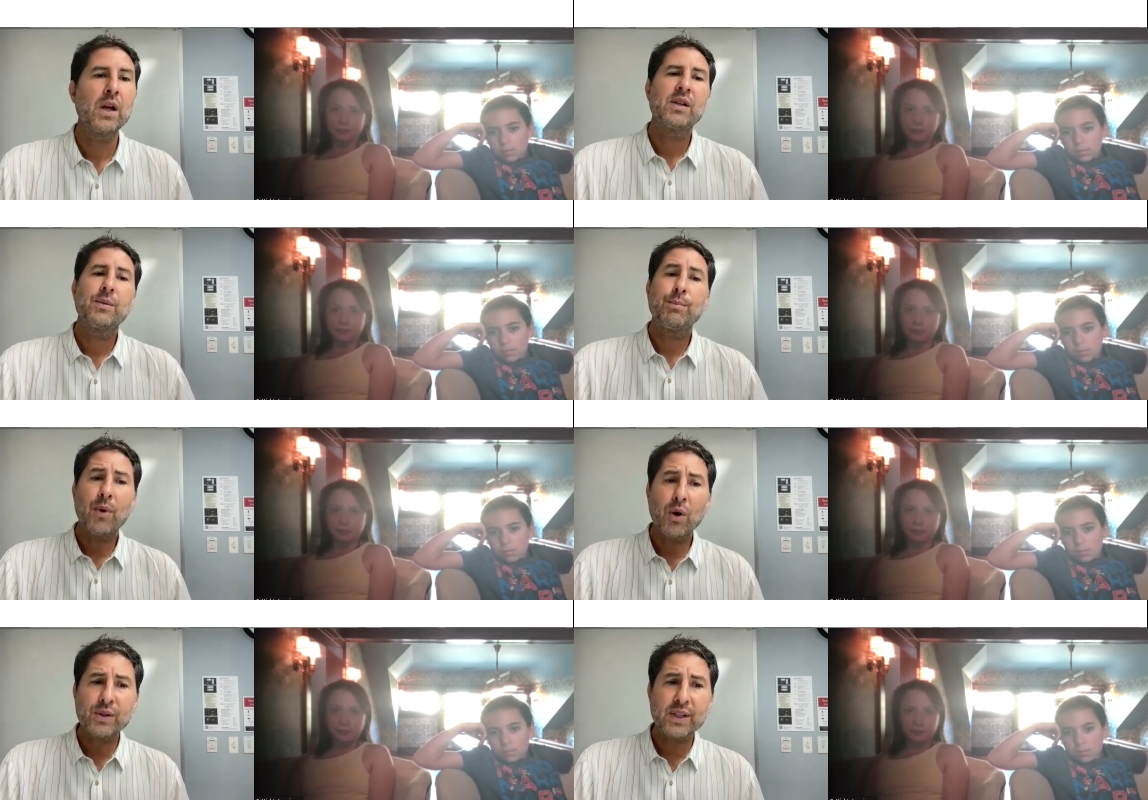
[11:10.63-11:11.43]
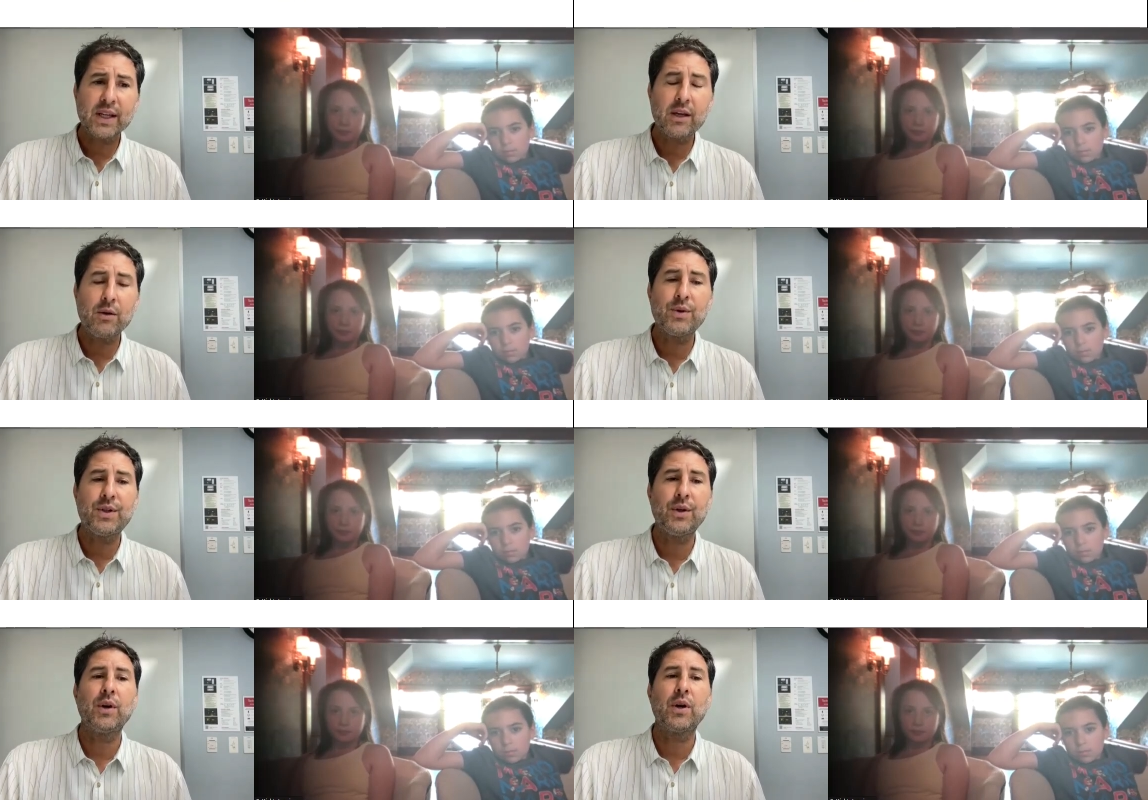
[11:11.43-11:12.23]
Speaker 1: Mostly, you
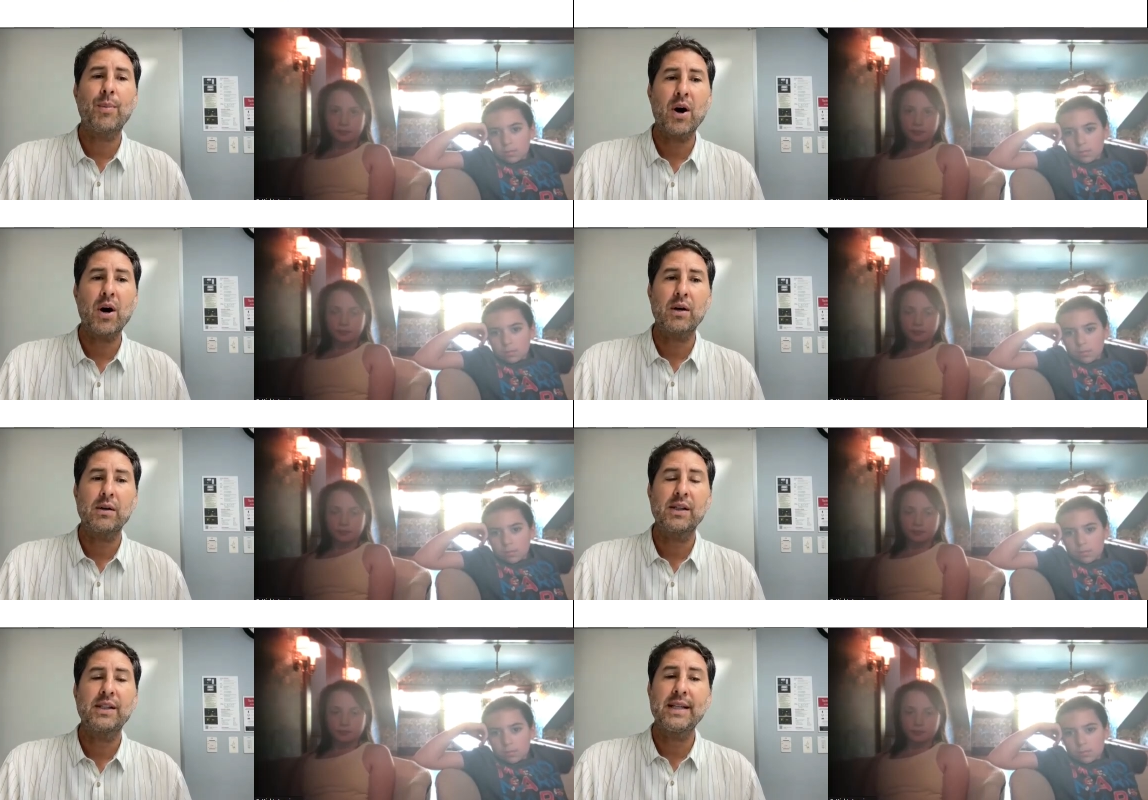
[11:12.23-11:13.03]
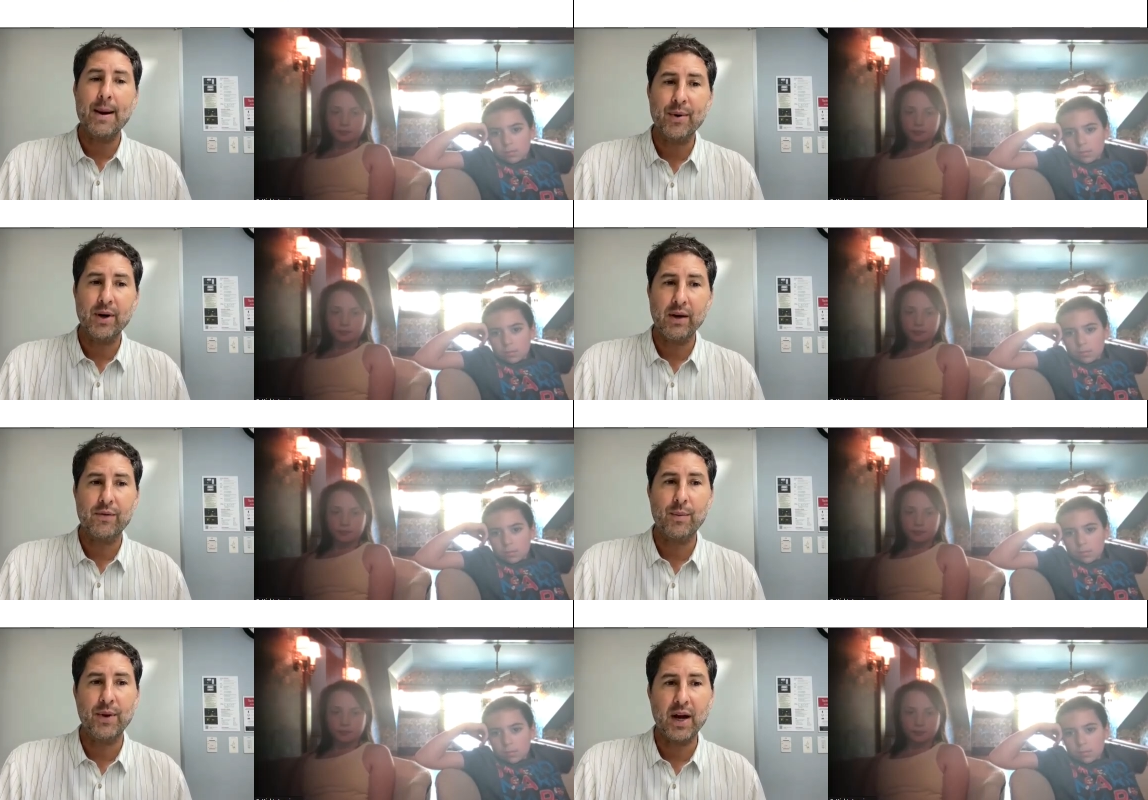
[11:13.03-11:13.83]
do your part separately
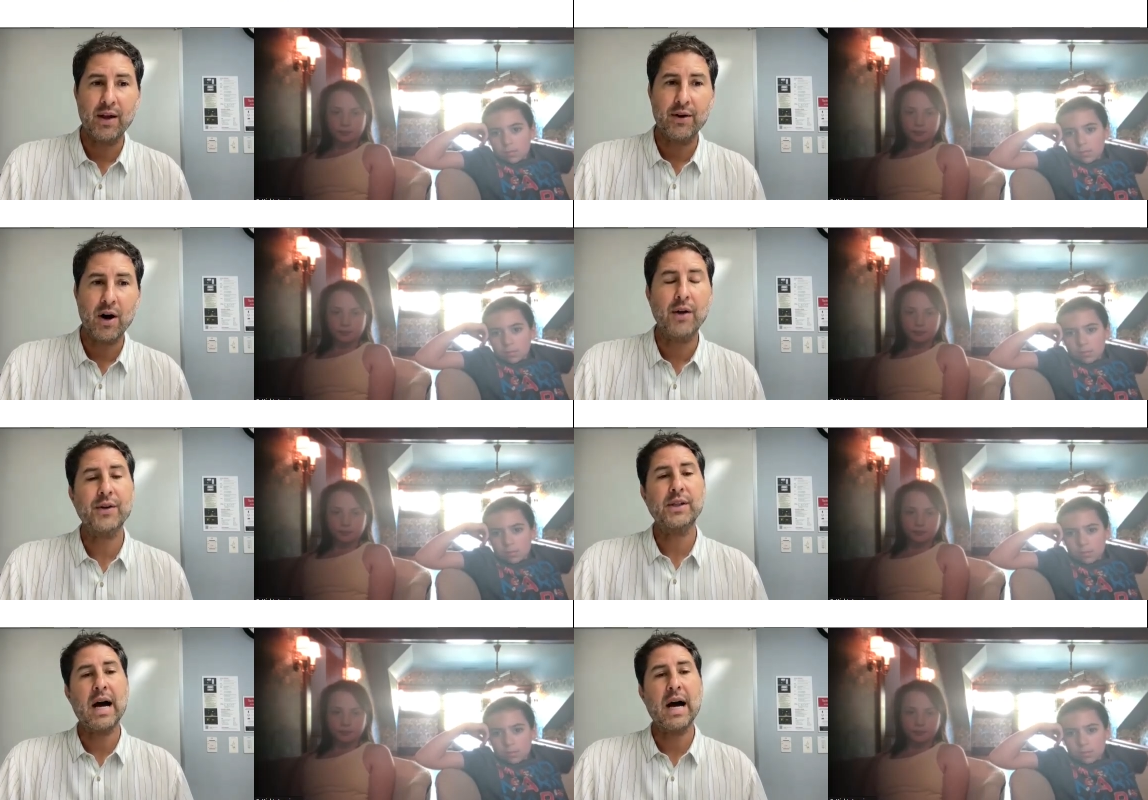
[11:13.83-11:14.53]
from the other authors.